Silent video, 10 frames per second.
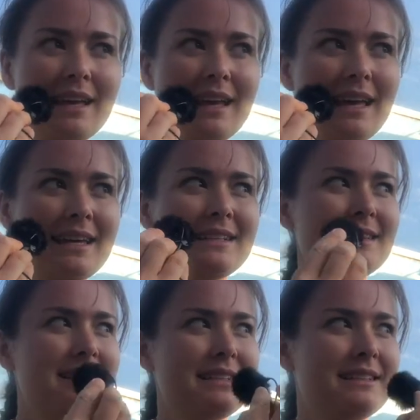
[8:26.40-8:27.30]
And
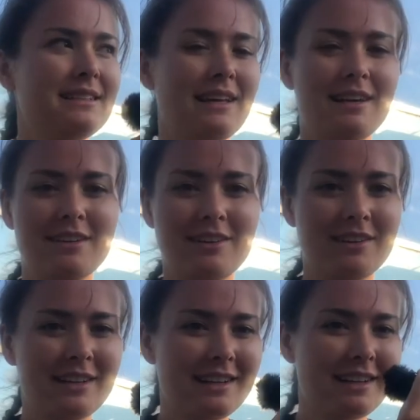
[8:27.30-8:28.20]
yeah, no,
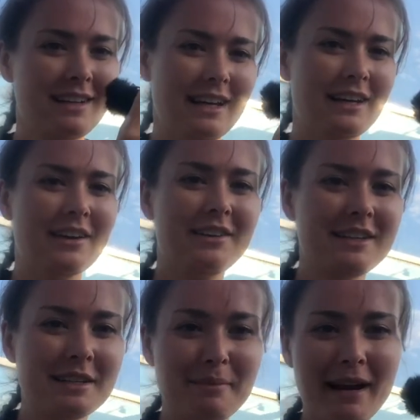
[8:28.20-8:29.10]
there you go,
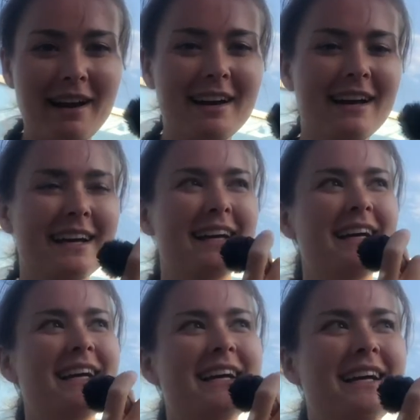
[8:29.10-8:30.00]
is it better?
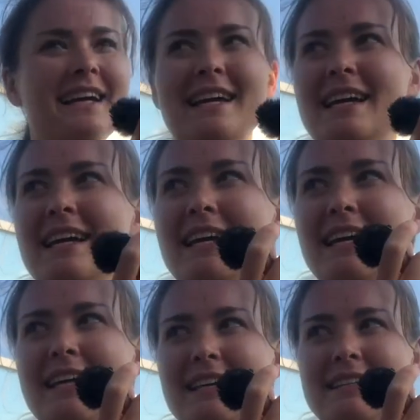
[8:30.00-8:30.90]

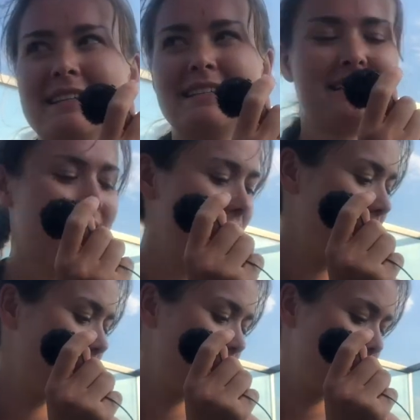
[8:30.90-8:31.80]
And
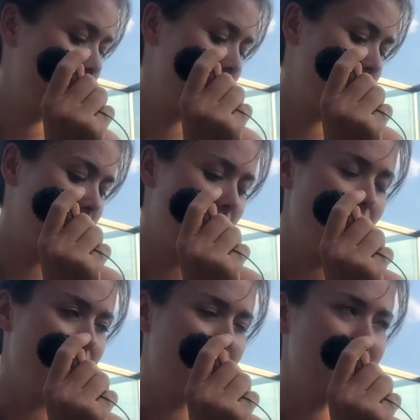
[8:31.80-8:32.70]
all
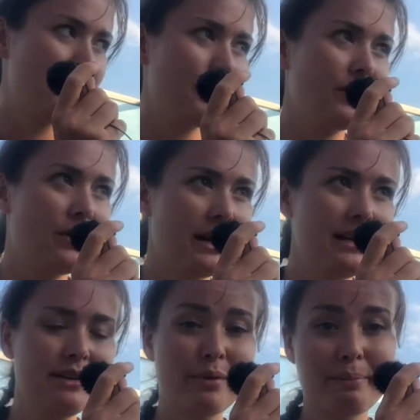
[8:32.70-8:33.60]
right, so we got
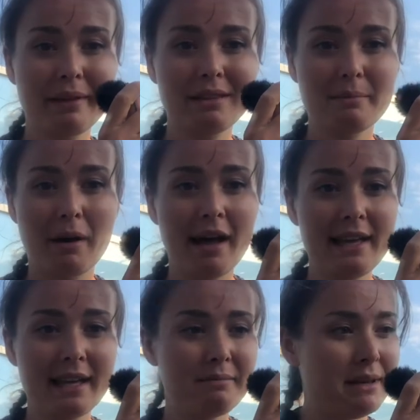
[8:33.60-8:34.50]
in, we built the
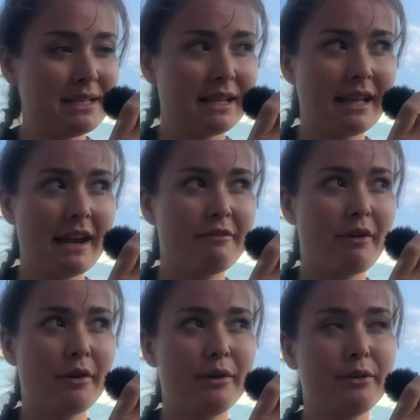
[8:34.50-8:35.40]
bike, and basically I
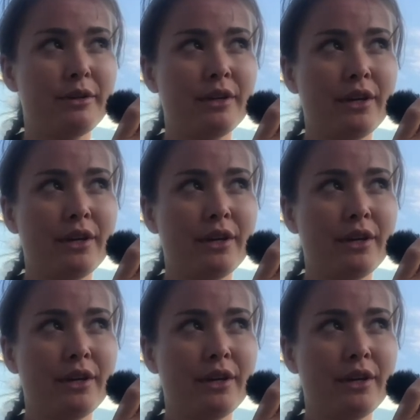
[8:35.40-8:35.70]
rode